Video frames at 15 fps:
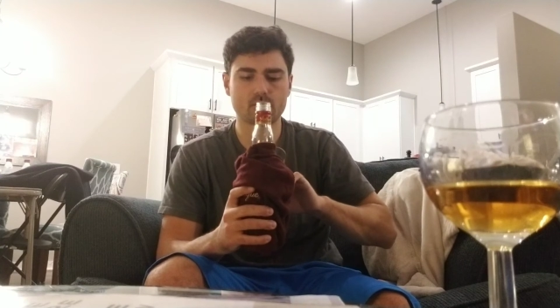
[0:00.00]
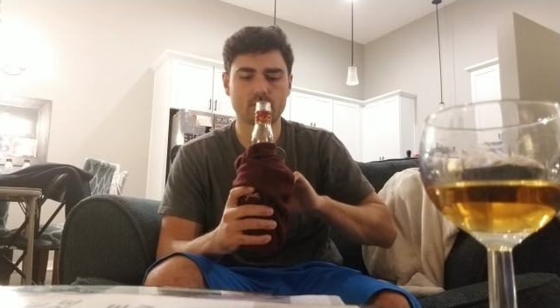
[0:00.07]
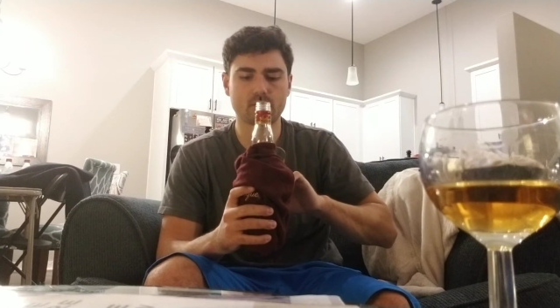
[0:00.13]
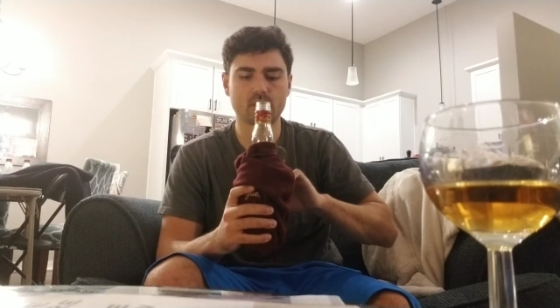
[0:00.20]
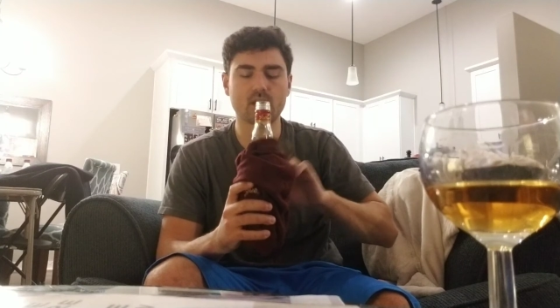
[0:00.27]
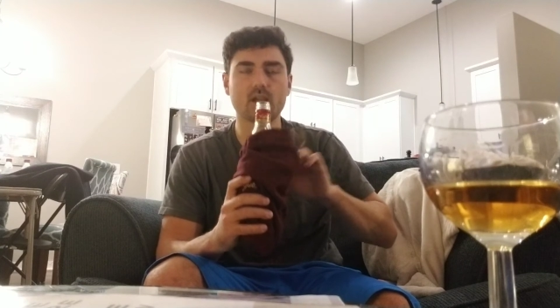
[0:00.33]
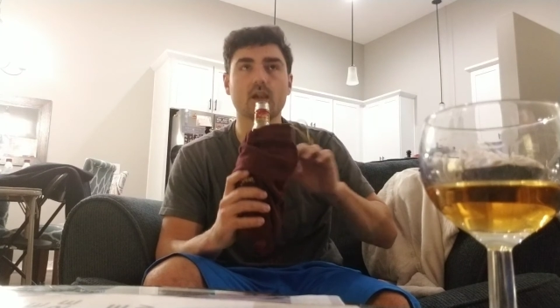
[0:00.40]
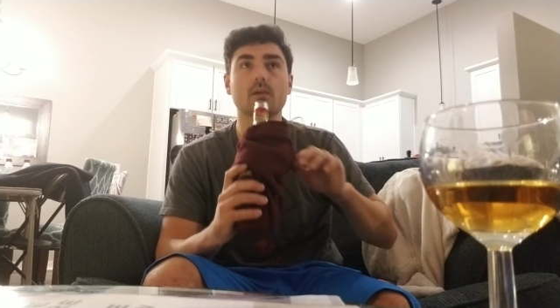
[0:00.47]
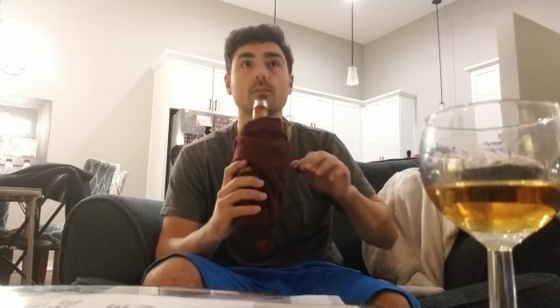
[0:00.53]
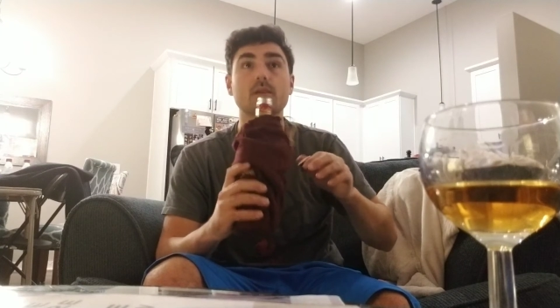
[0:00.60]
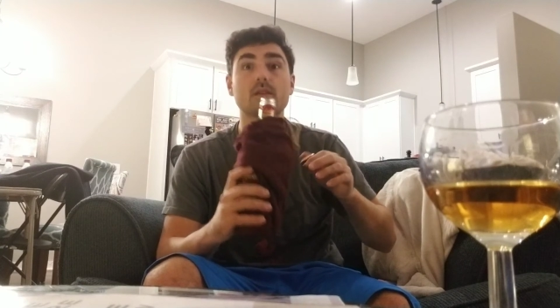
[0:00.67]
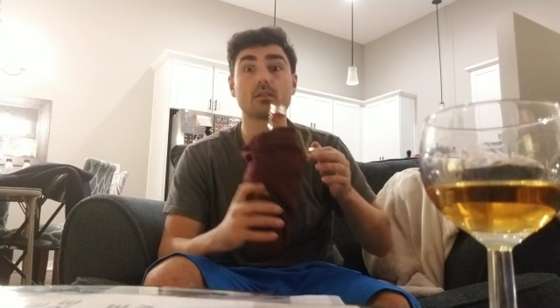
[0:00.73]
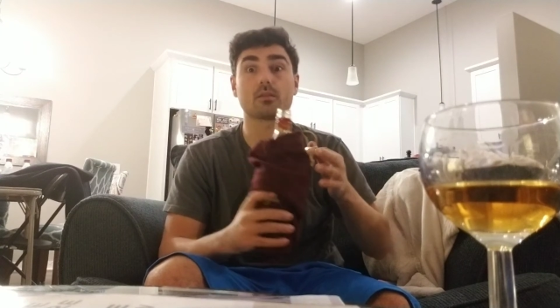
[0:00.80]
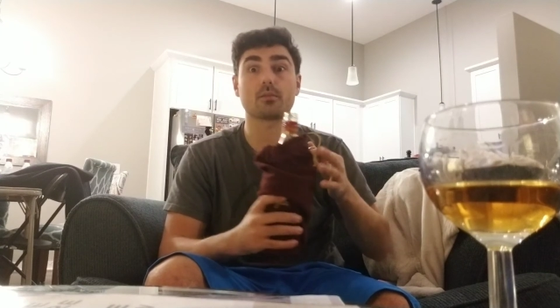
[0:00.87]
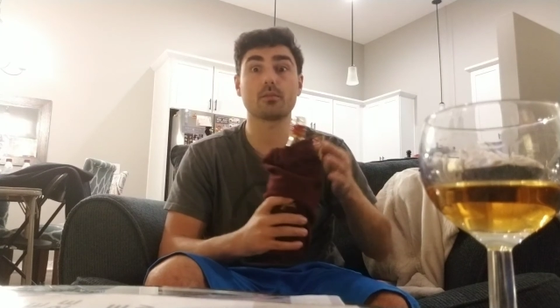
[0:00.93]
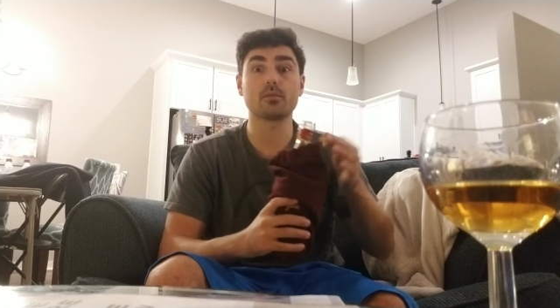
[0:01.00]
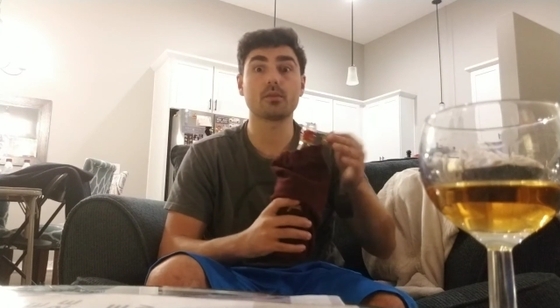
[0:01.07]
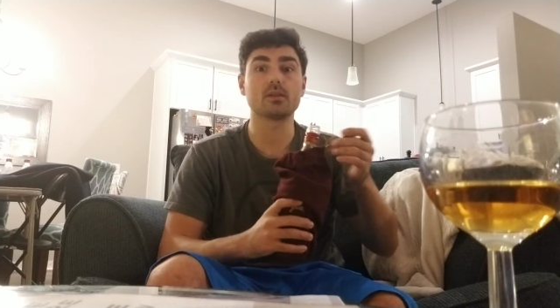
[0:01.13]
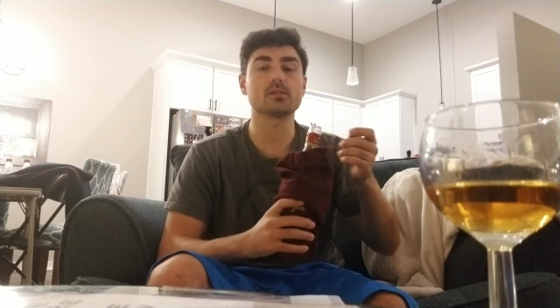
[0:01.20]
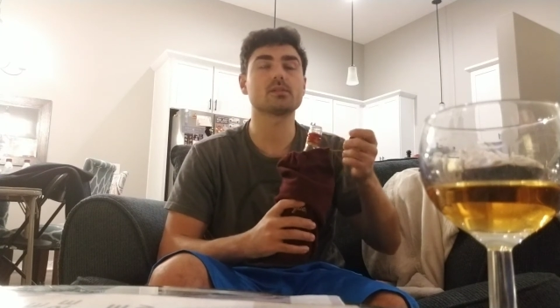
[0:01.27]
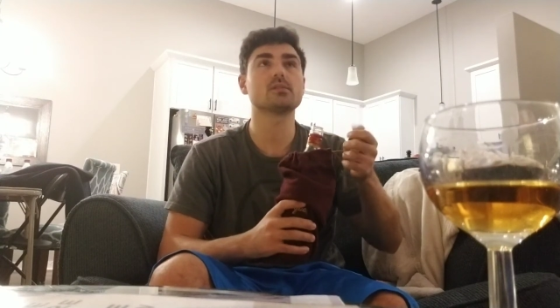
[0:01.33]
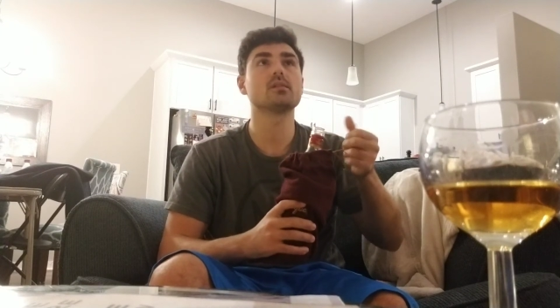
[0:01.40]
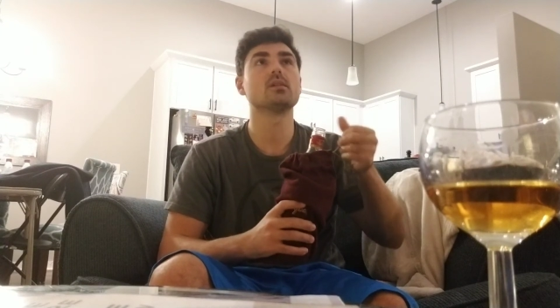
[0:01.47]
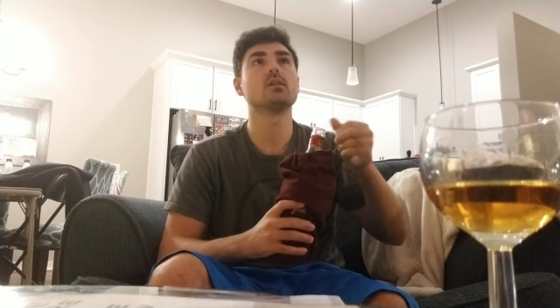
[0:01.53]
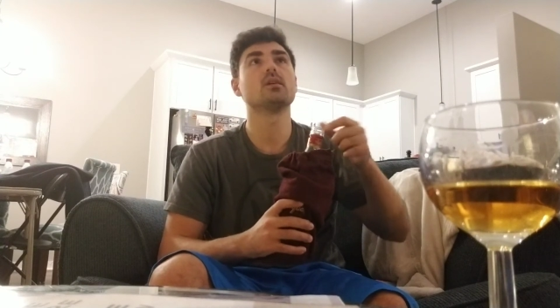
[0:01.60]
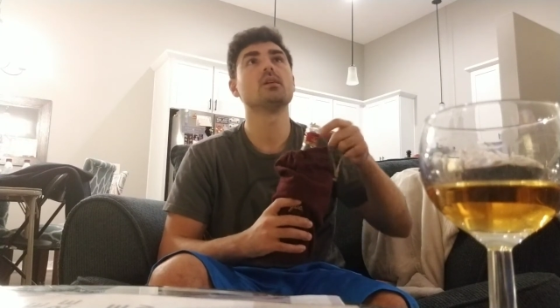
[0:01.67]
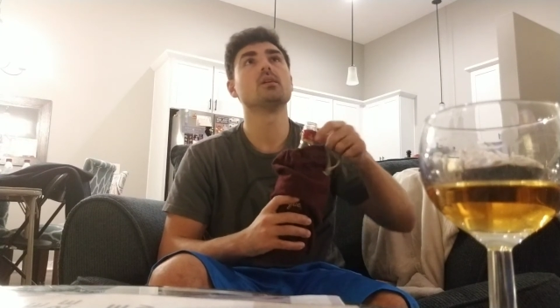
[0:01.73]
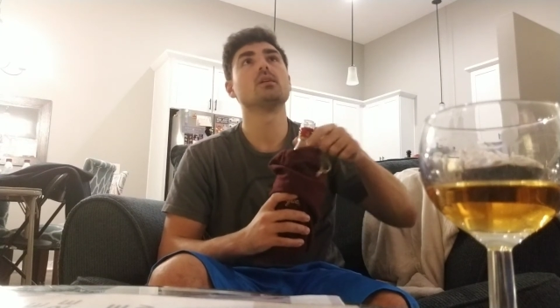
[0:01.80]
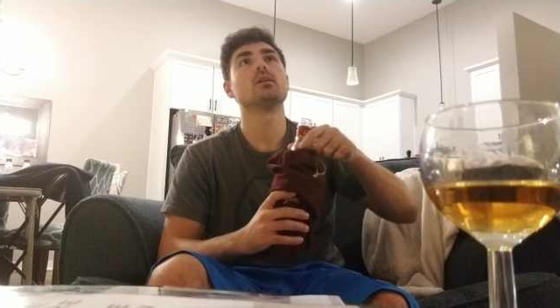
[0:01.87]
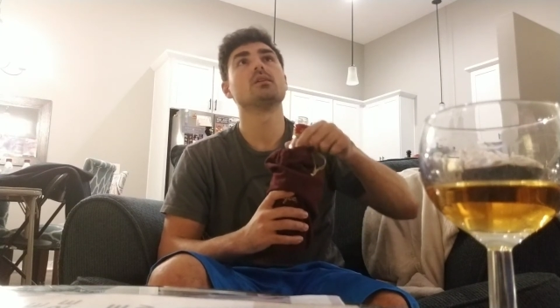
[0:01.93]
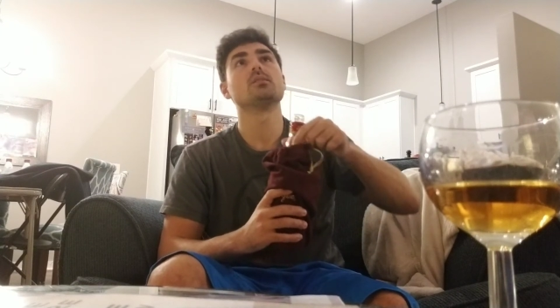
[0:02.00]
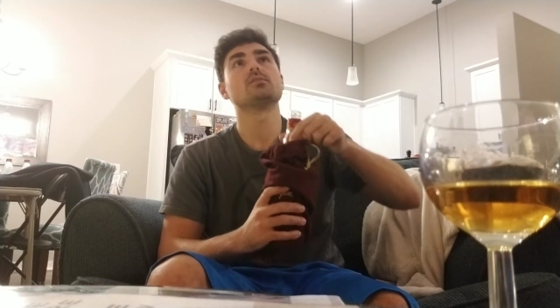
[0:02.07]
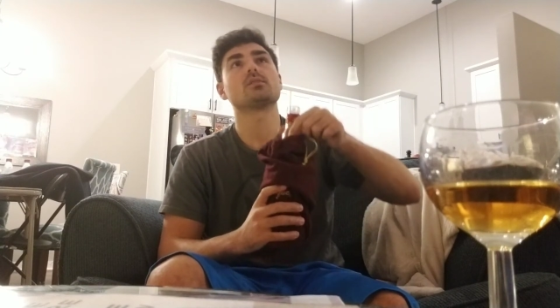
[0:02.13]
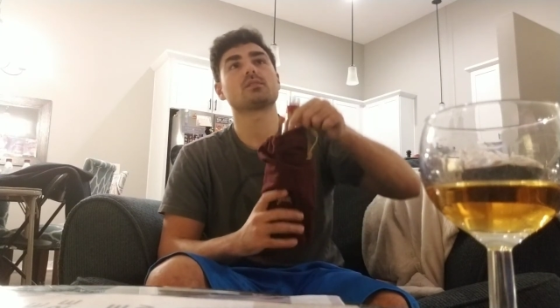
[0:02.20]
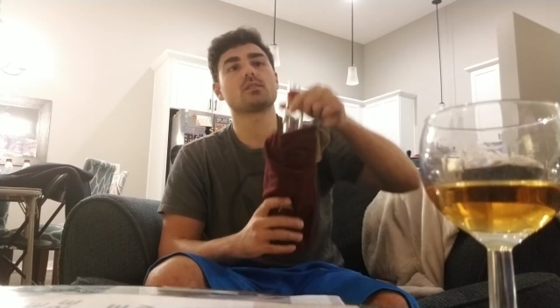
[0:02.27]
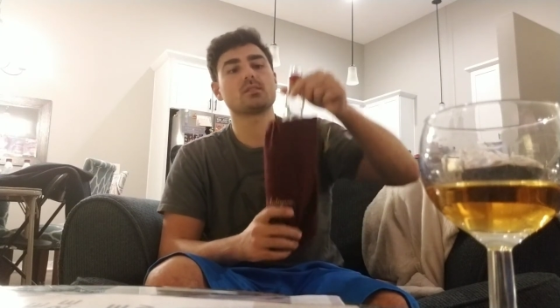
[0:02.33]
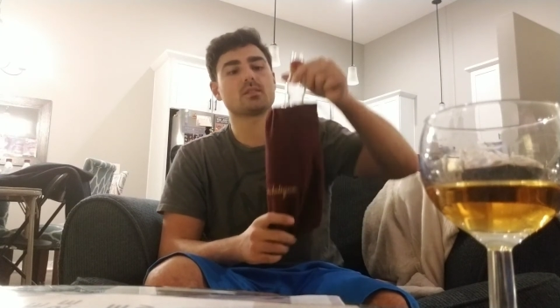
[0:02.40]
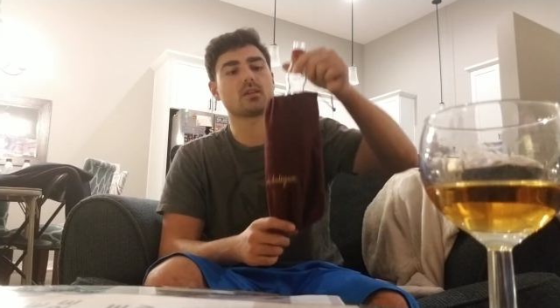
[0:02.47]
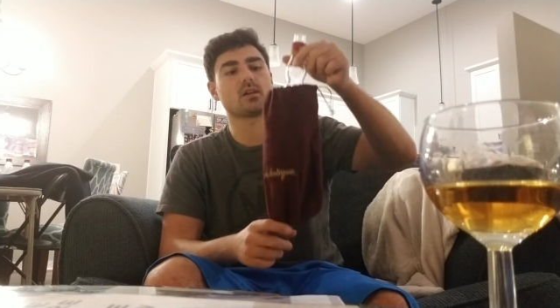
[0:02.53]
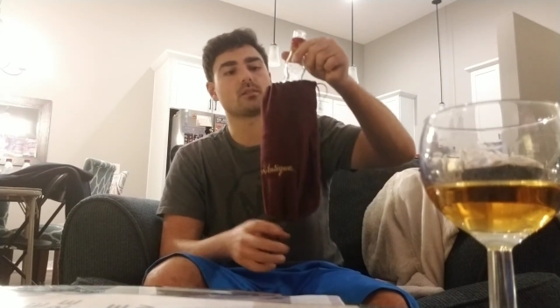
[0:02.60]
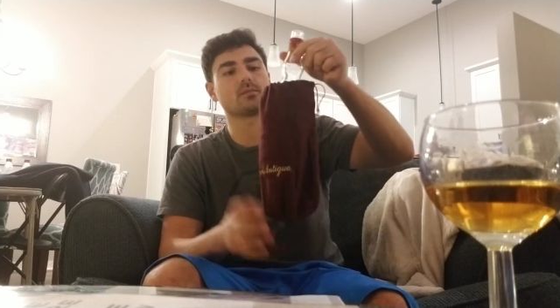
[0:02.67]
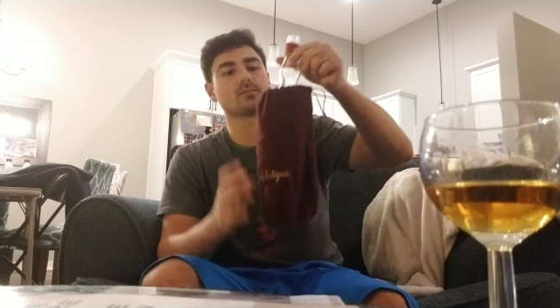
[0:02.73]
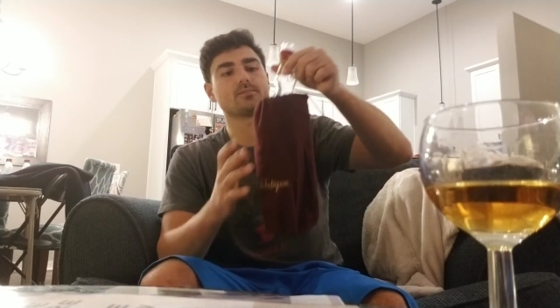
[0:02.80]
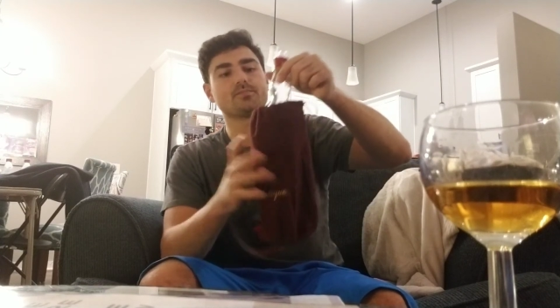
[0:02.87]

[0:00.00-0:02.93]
Hey, I'm getting through this. Check this out.